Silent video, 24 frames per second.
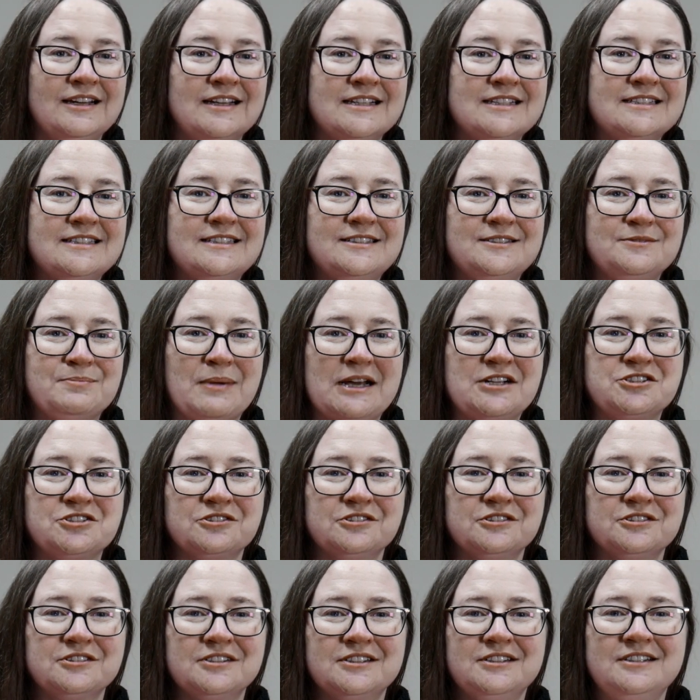
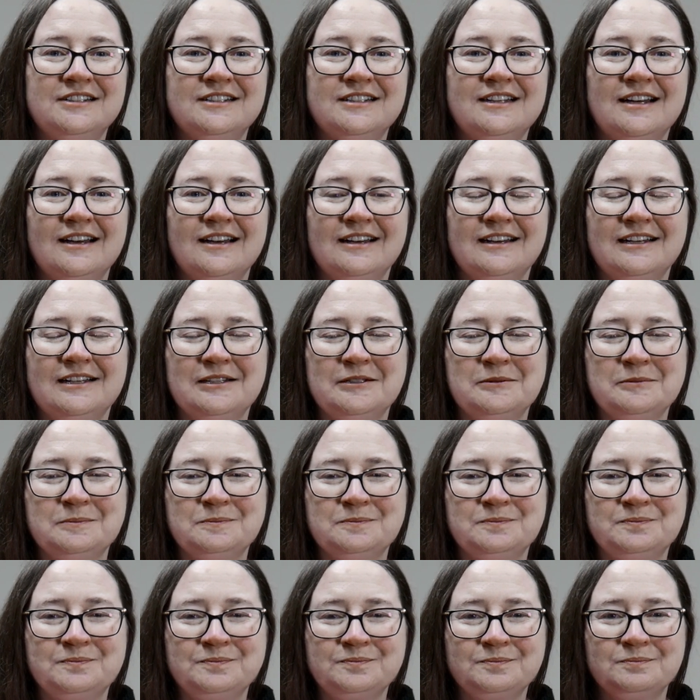special
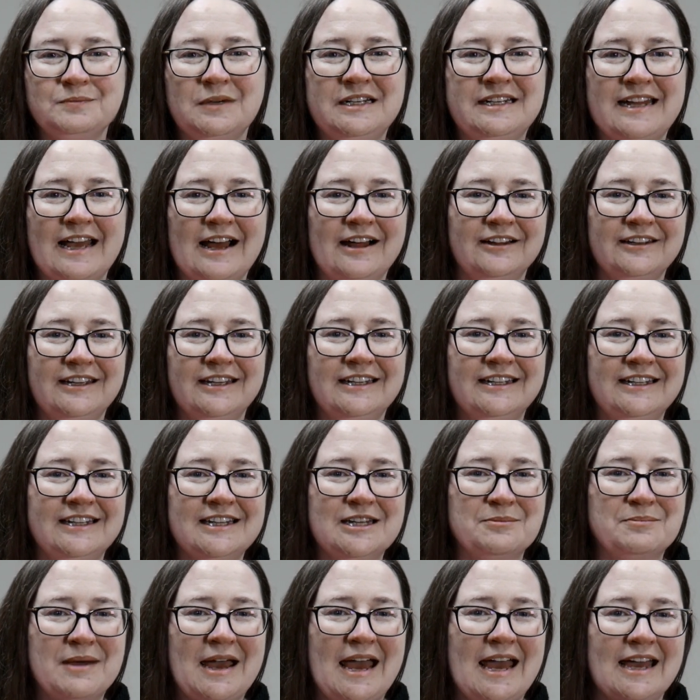medallion in
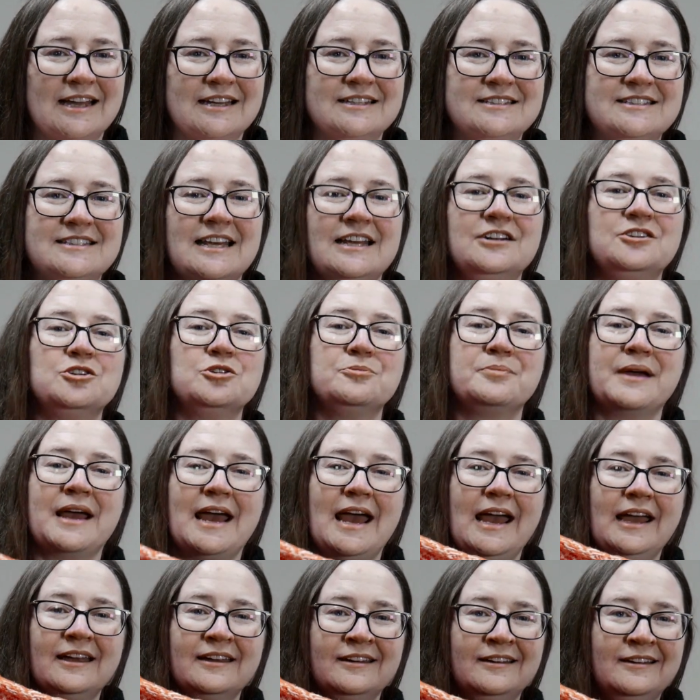the back, center
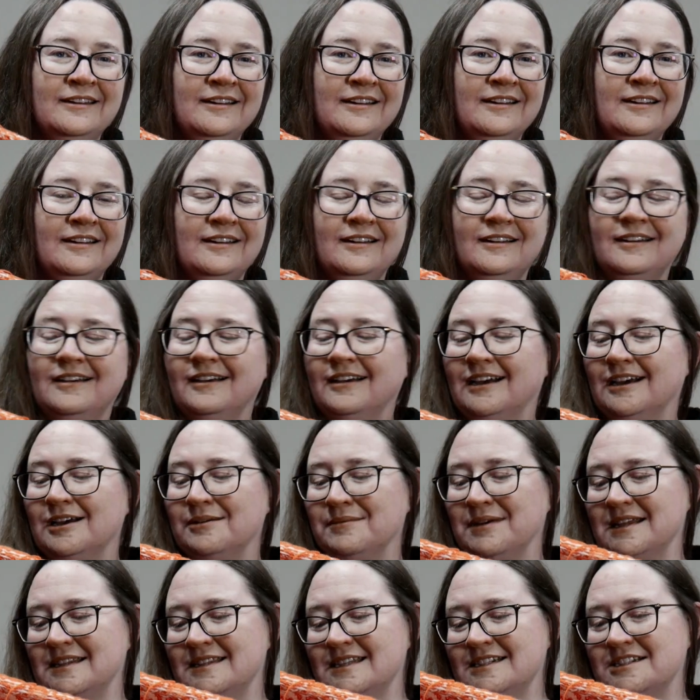back,
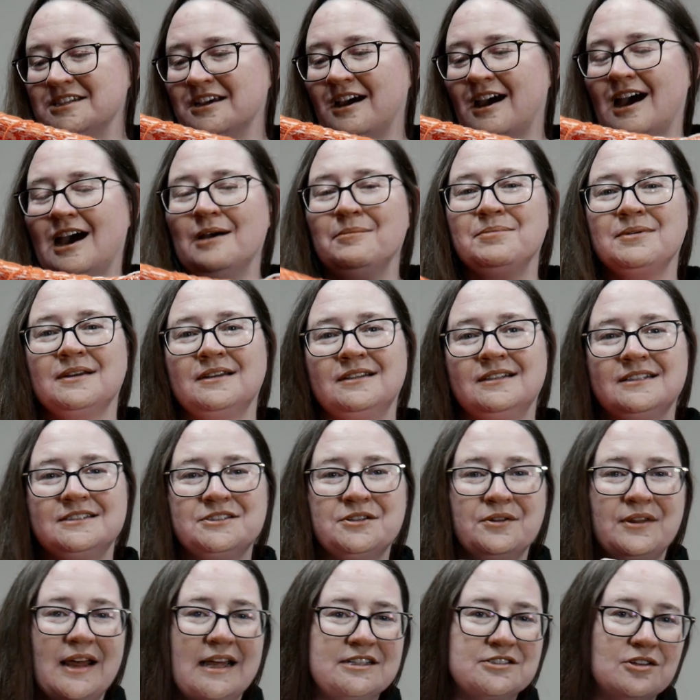at the top,
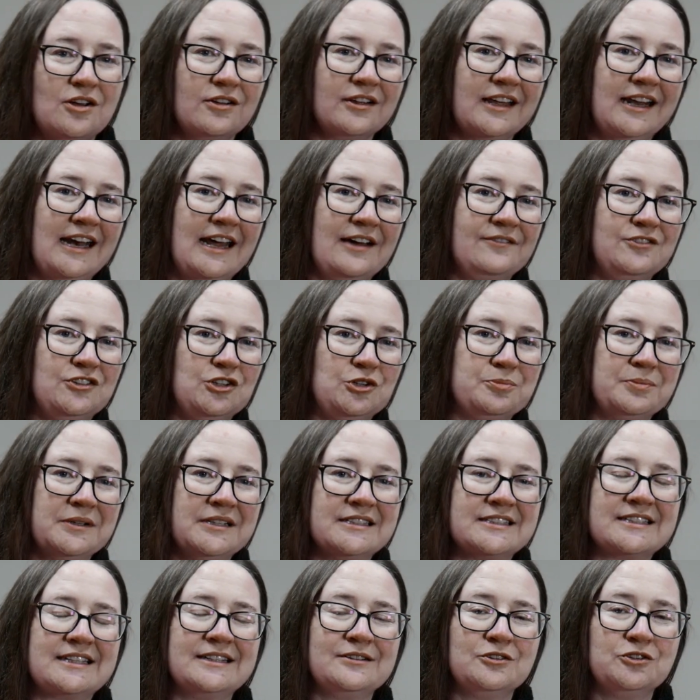so that's all going to have
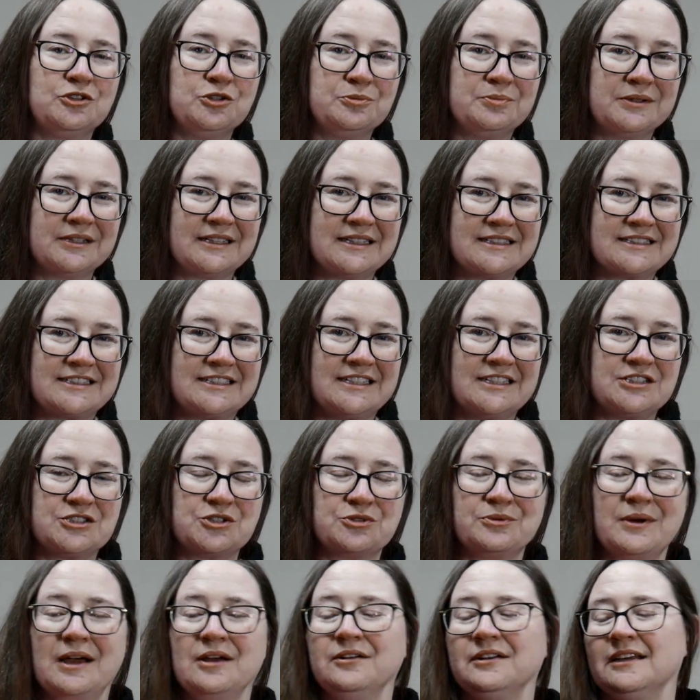duplicate stitch
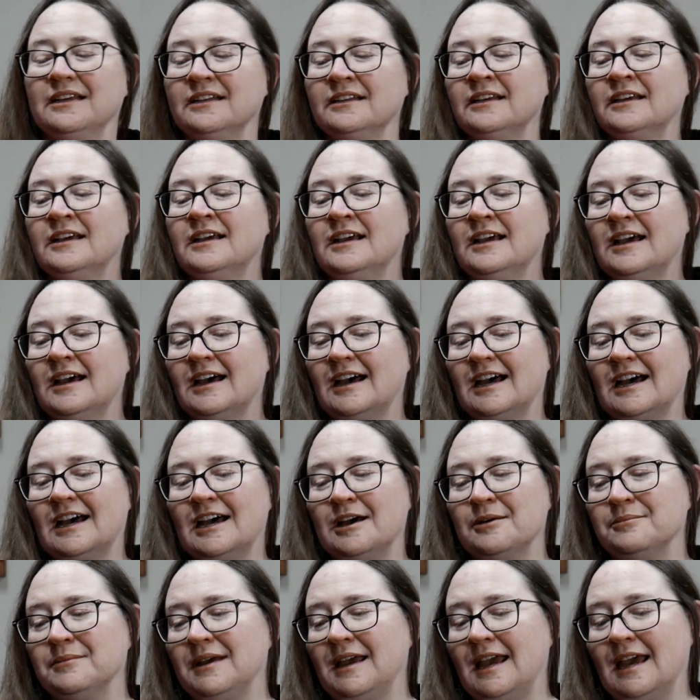around it.
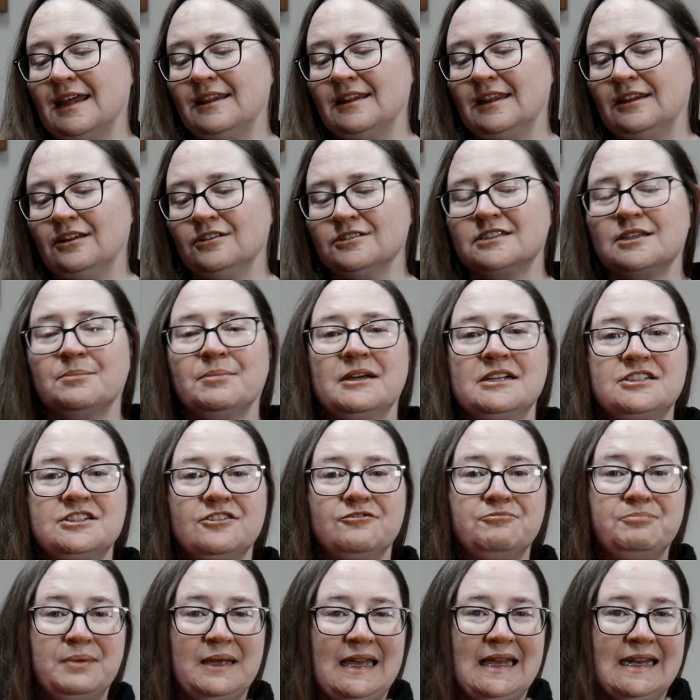And then there's a bunch
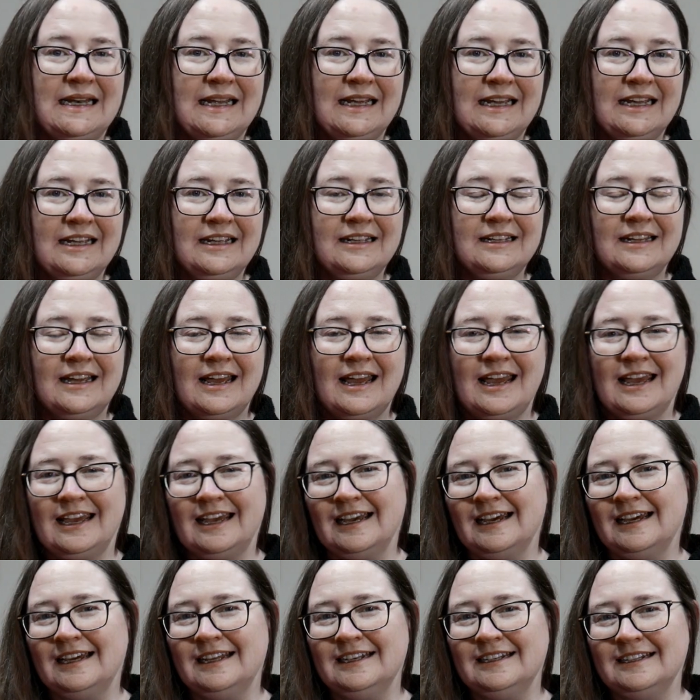of beading
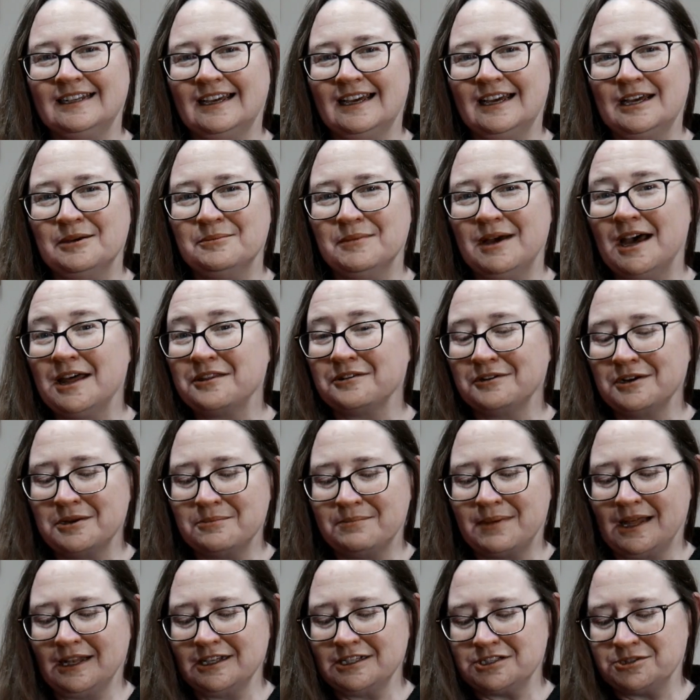and other
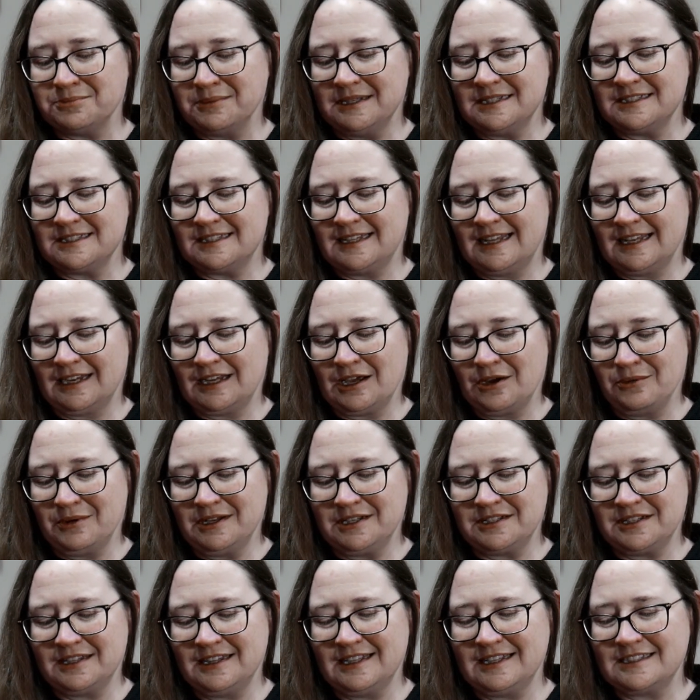embellishments that go
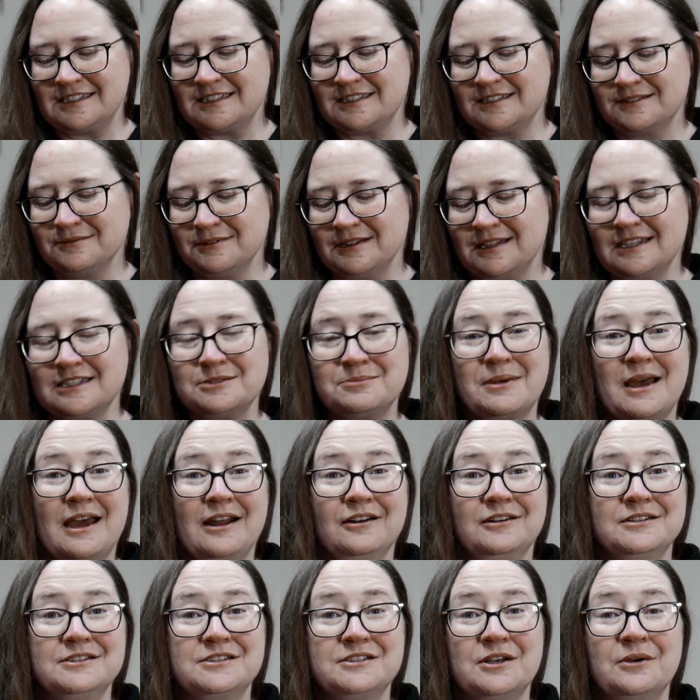into this
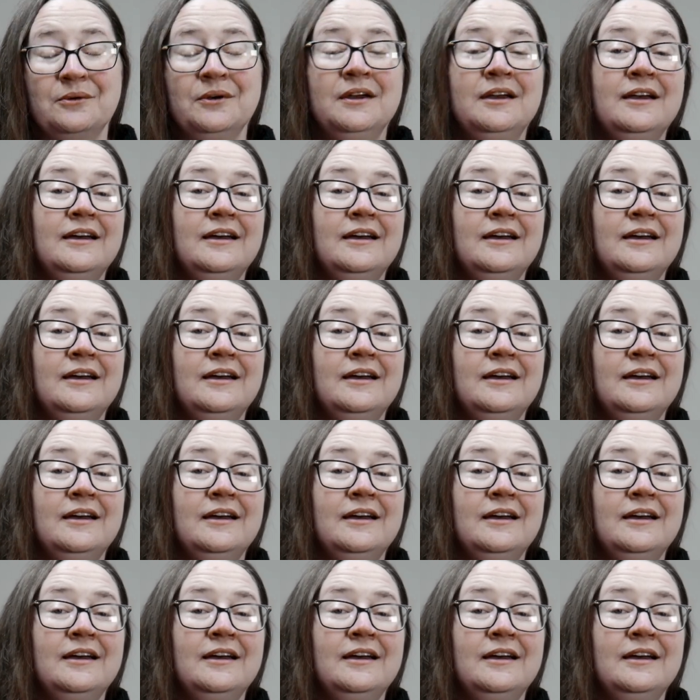pattern. So